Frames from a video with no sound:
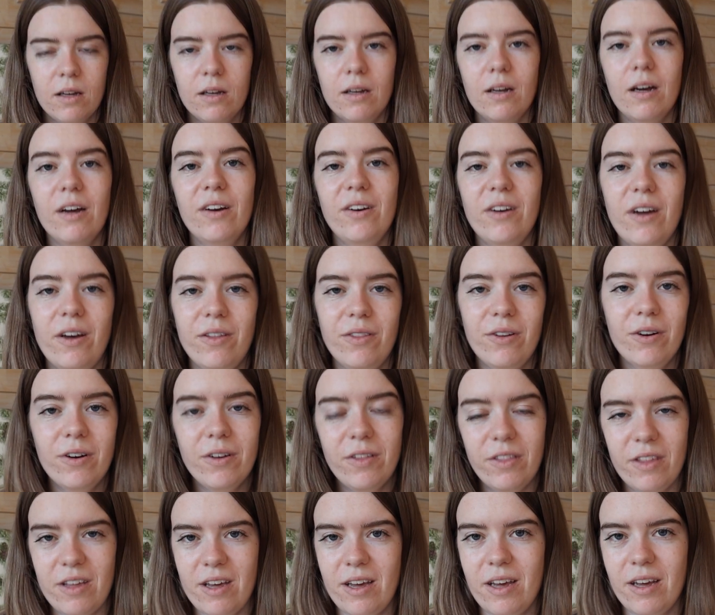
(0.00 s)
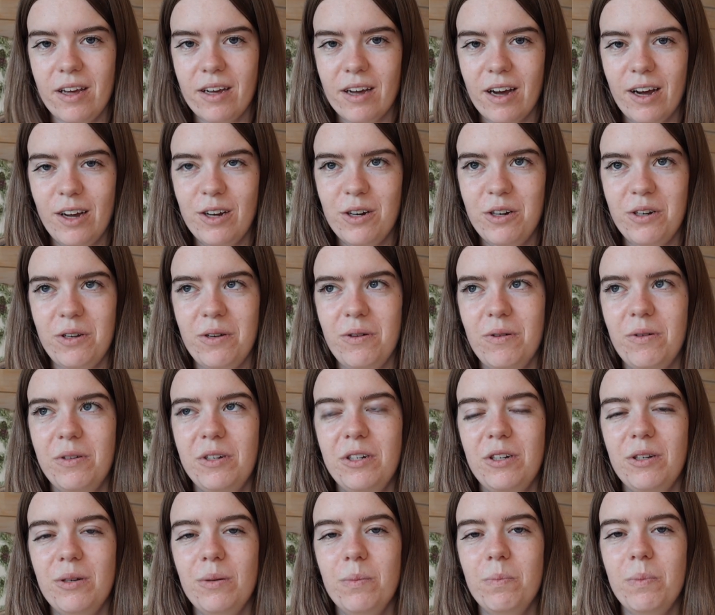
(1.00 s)
Another thing I do
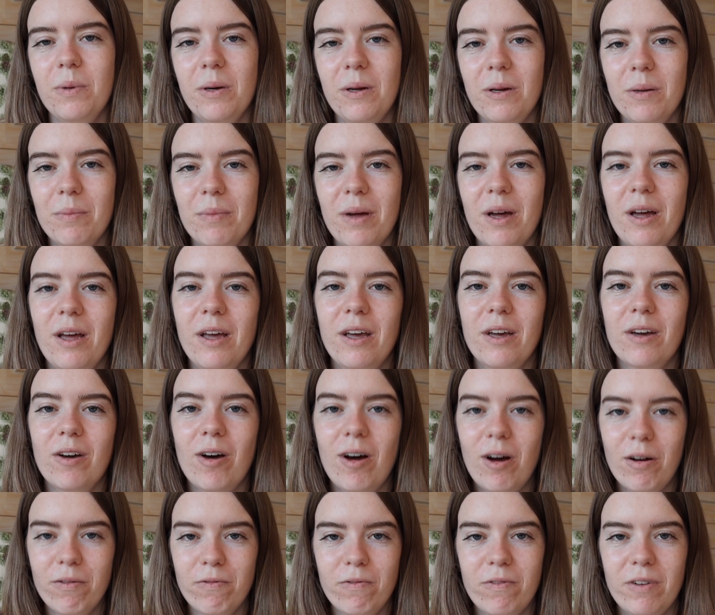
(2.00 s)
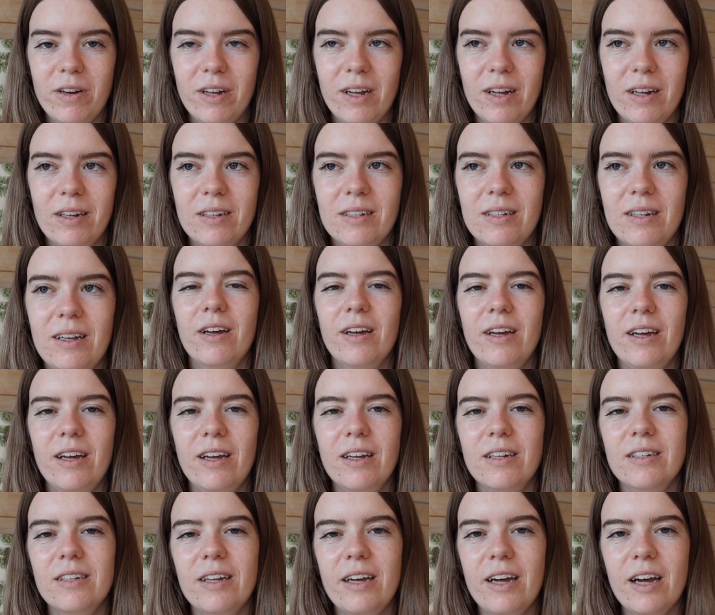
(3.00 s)
to build my confidence
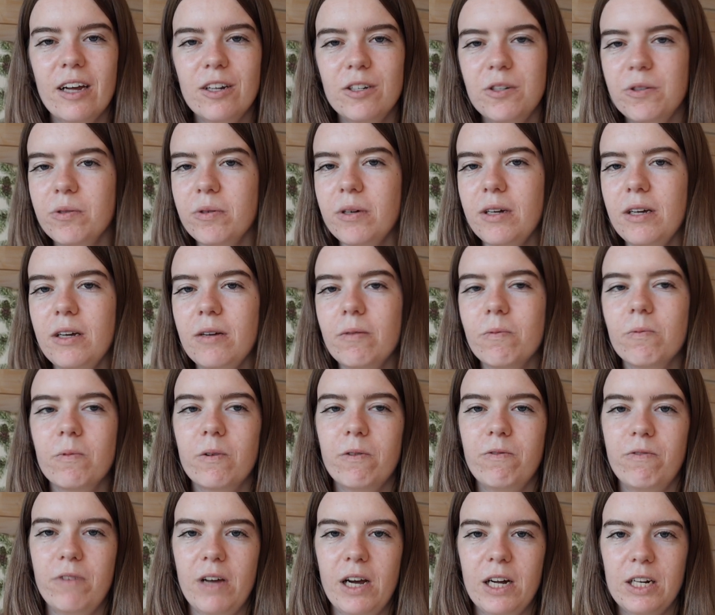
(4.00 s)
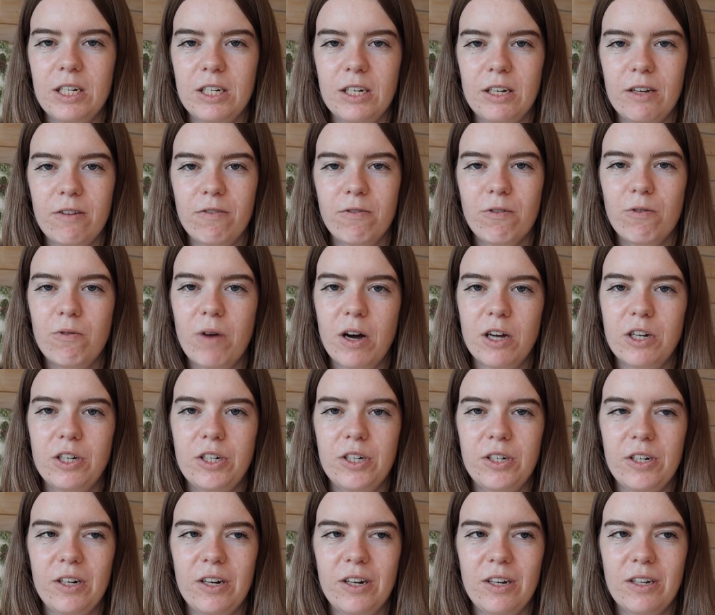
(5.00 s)
is answering reflective
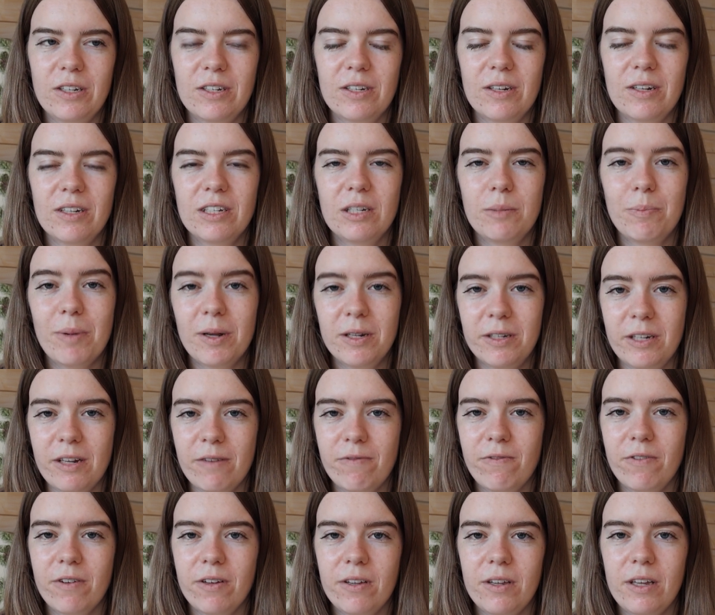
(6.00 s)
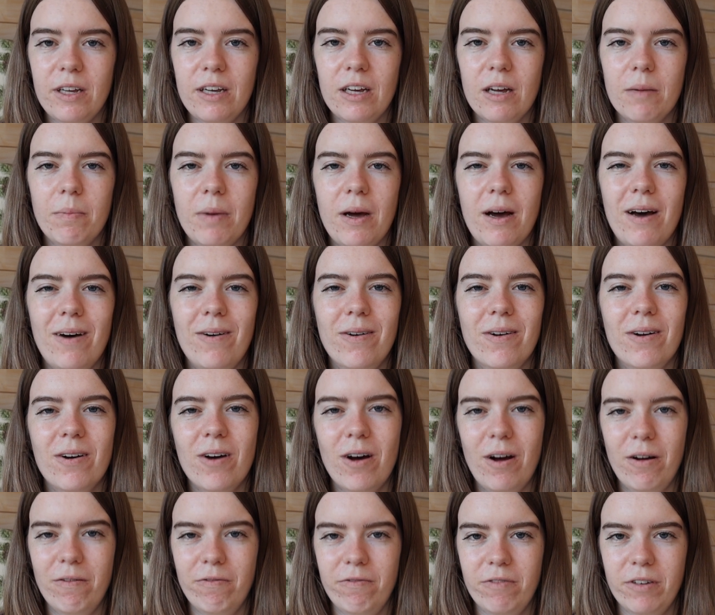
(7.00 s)
questions specifically about
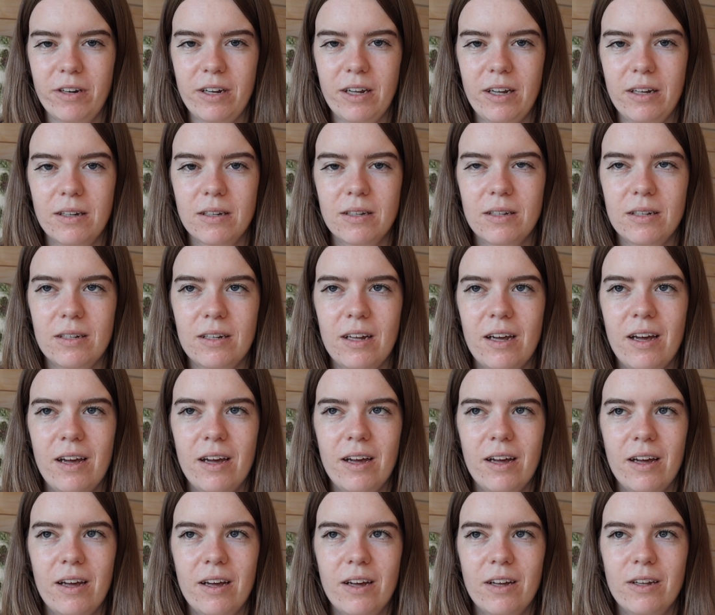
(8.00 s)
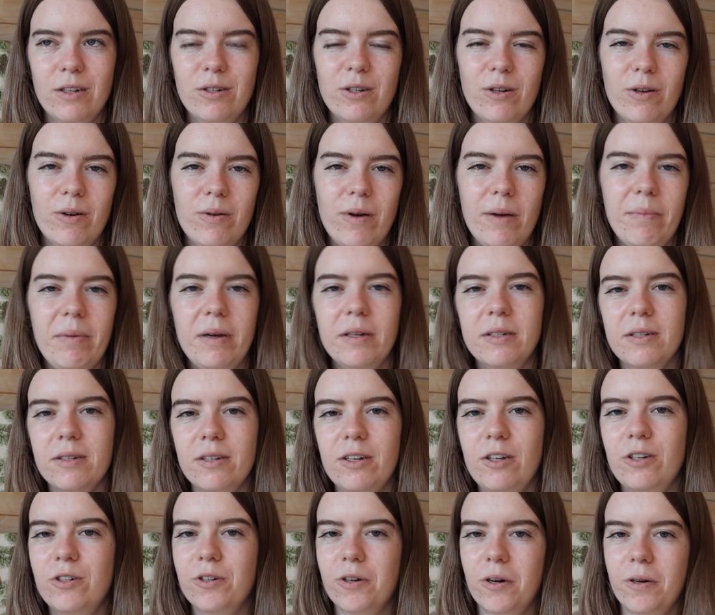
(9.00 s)
confidence. So I
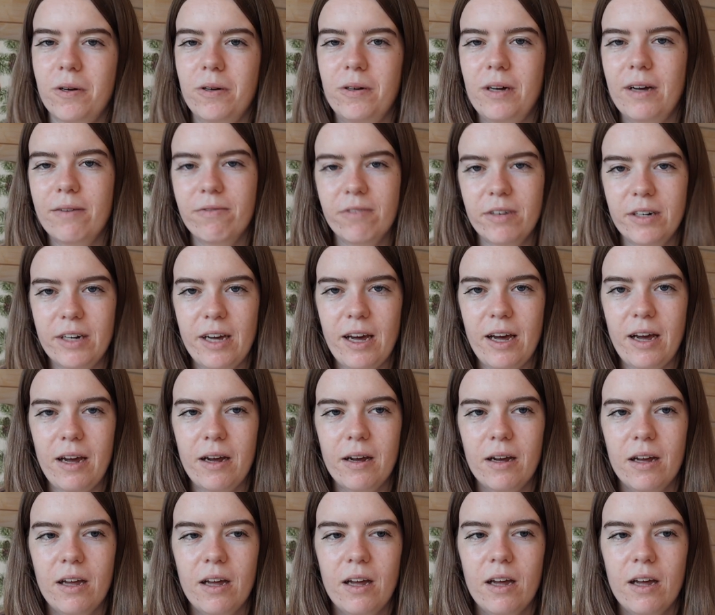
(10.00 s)
basically journal every day.